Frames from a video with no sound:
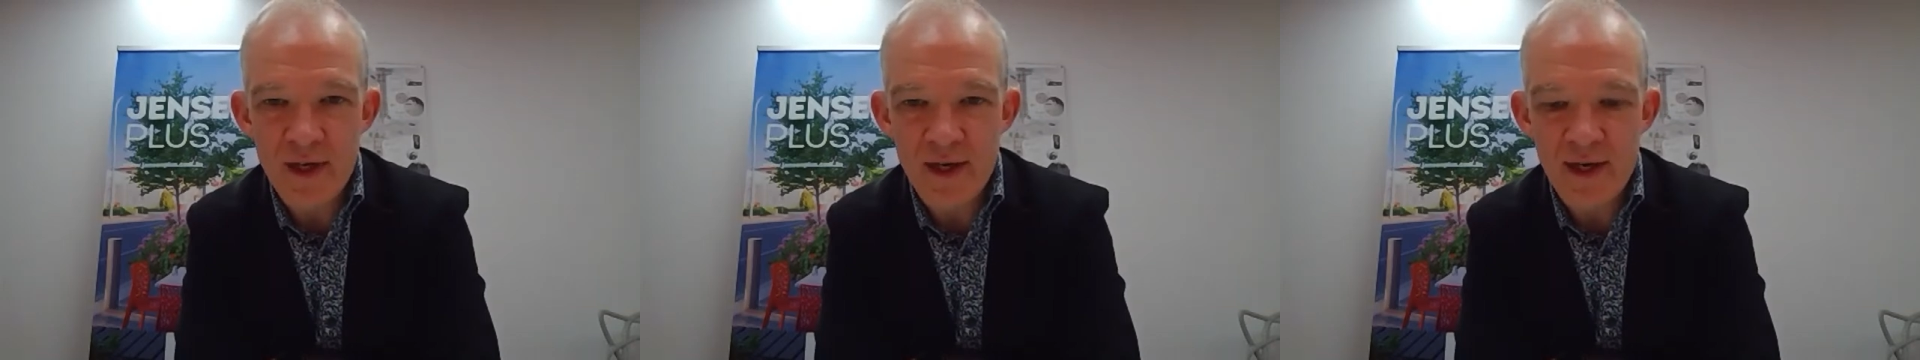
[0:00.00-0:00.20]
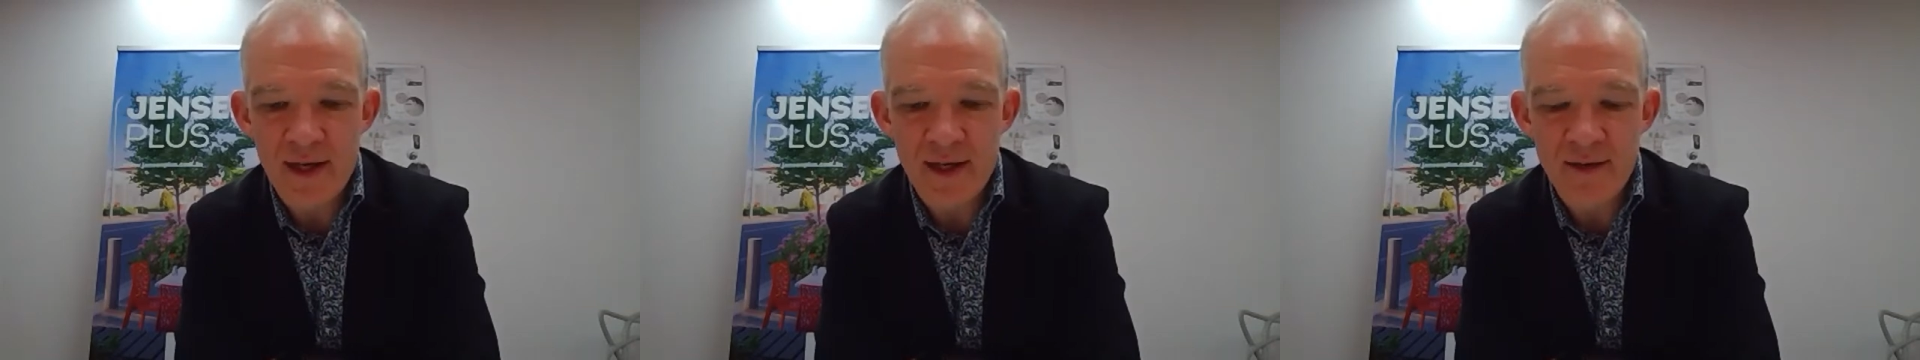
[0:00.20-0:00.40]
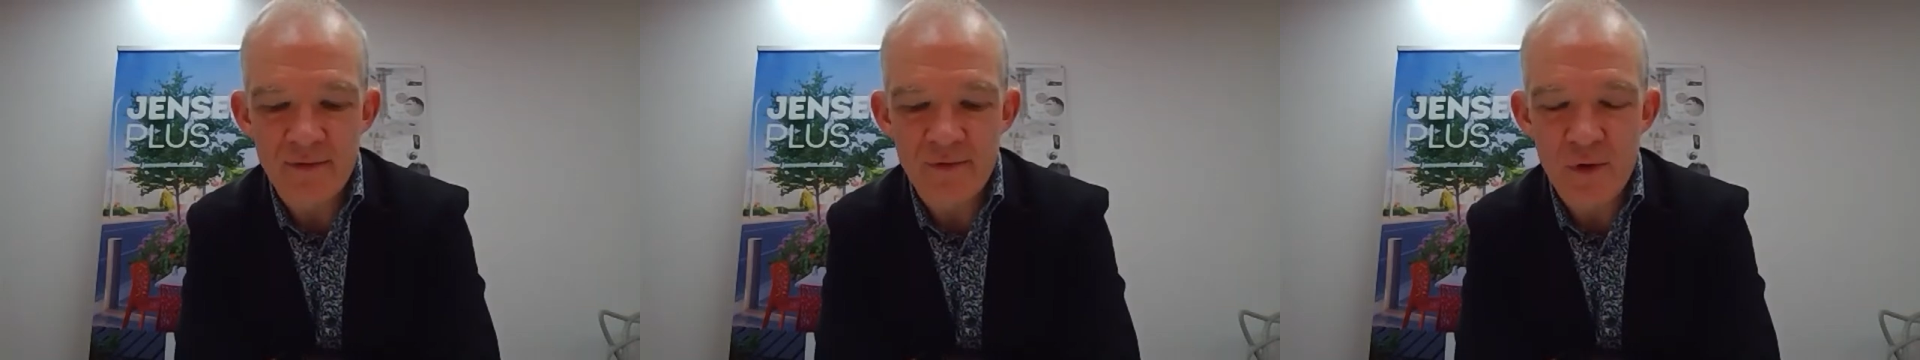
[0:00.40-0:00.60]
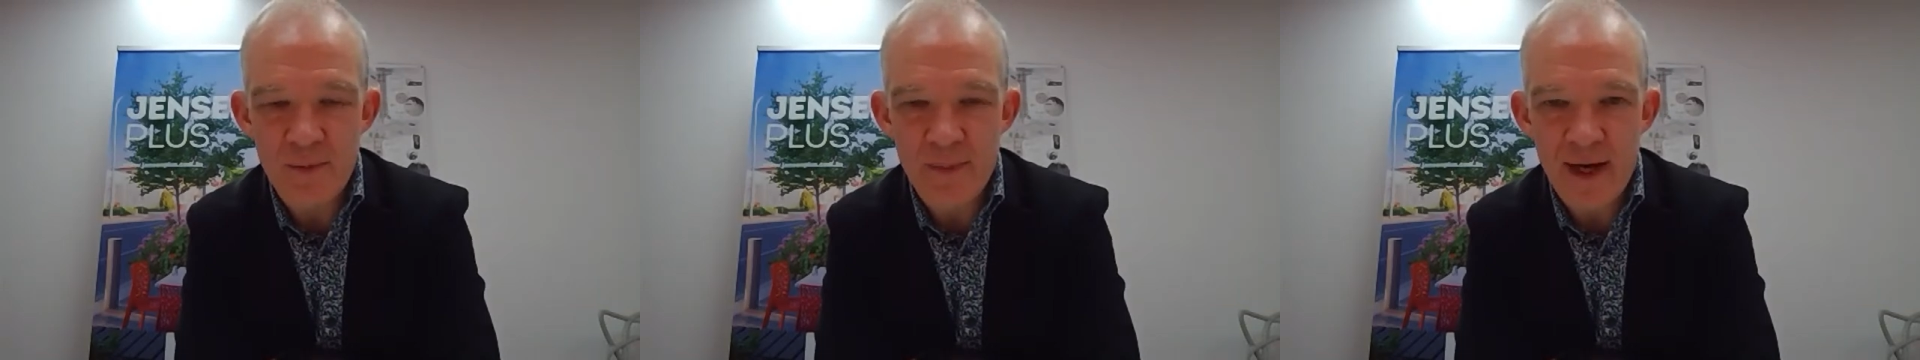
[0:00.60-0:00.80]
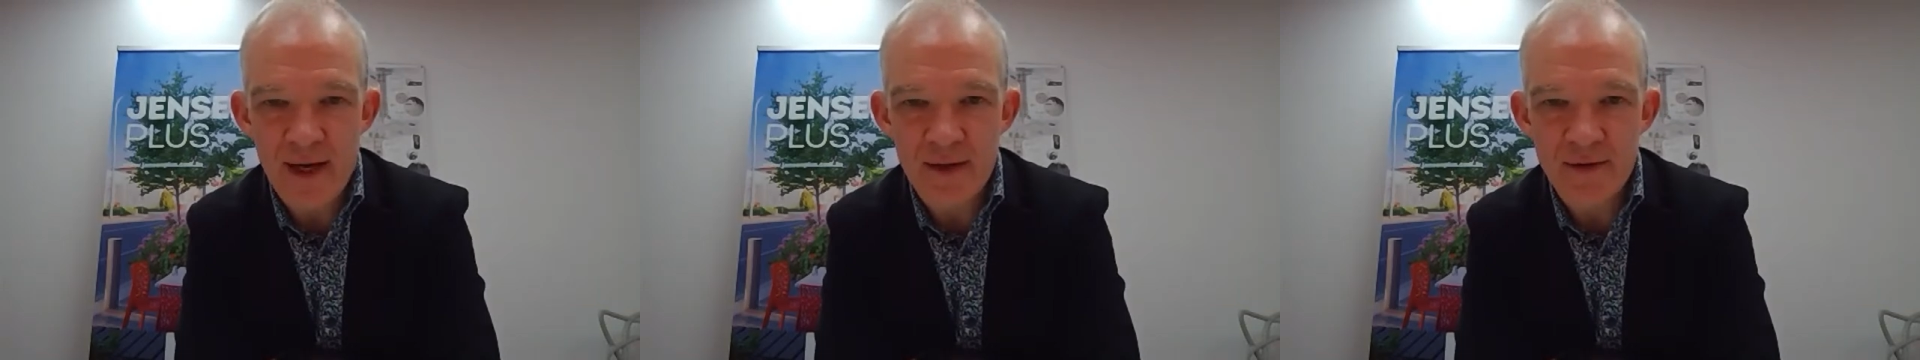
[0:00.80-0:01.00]
and
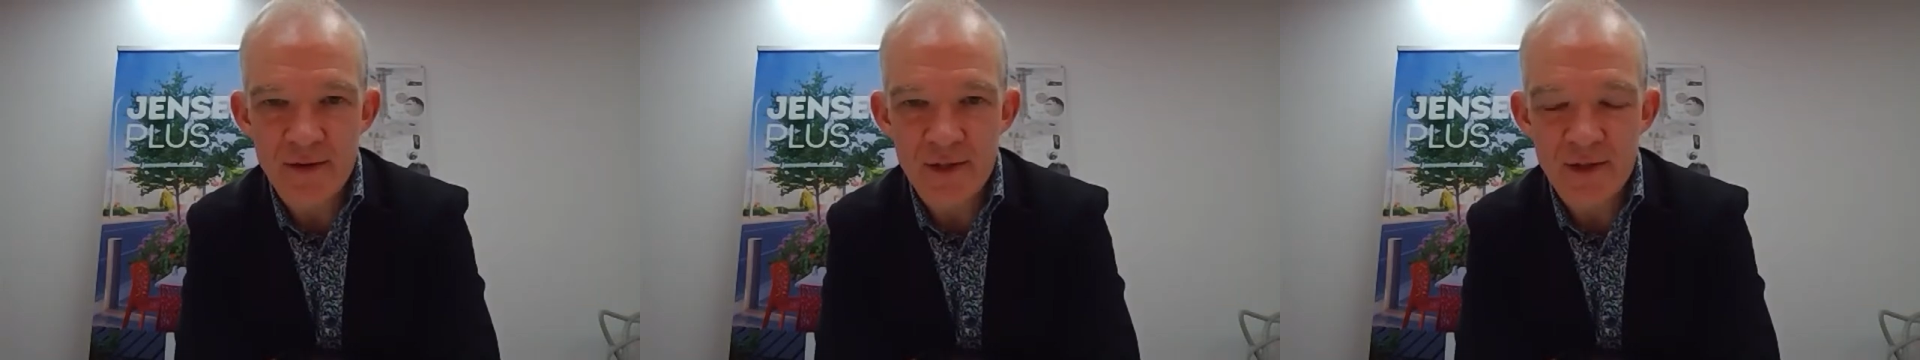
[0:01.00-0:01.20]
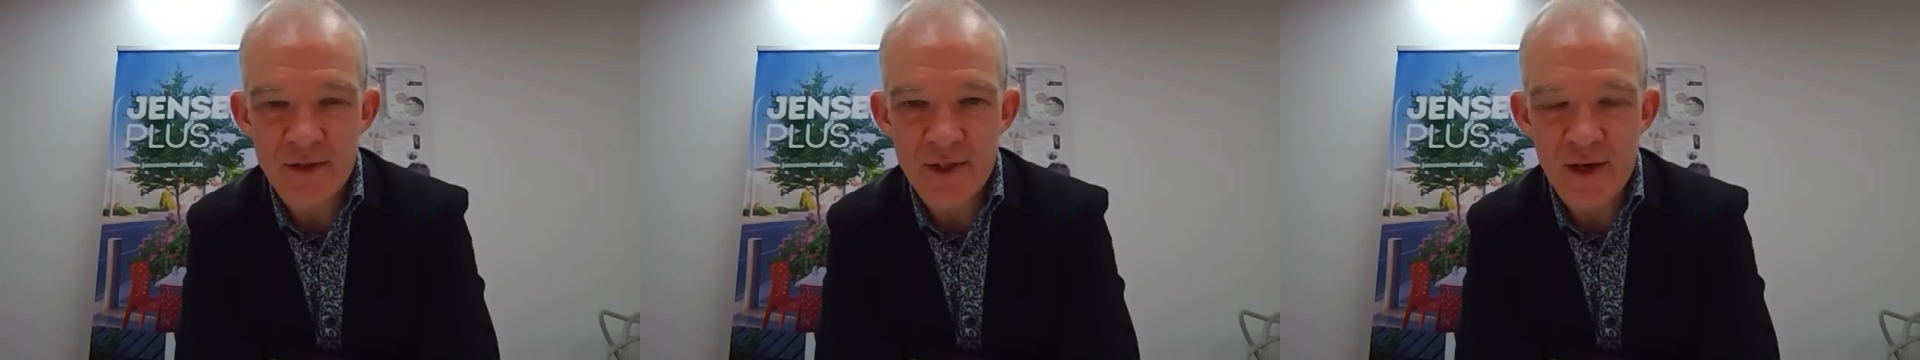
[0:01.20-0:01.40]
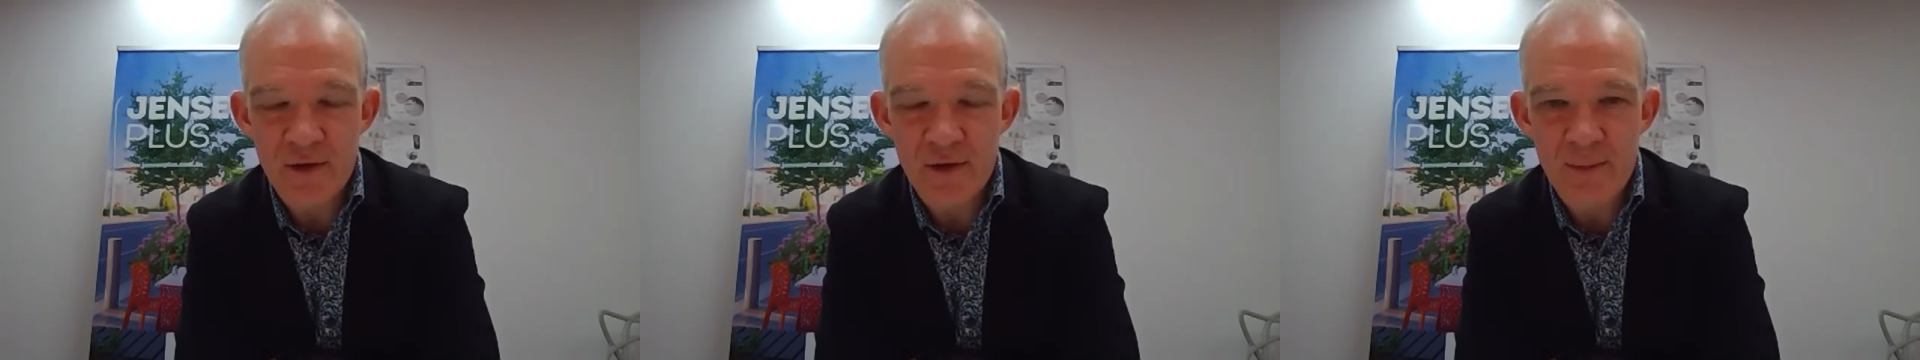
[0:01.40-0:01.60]
footpaths and cycle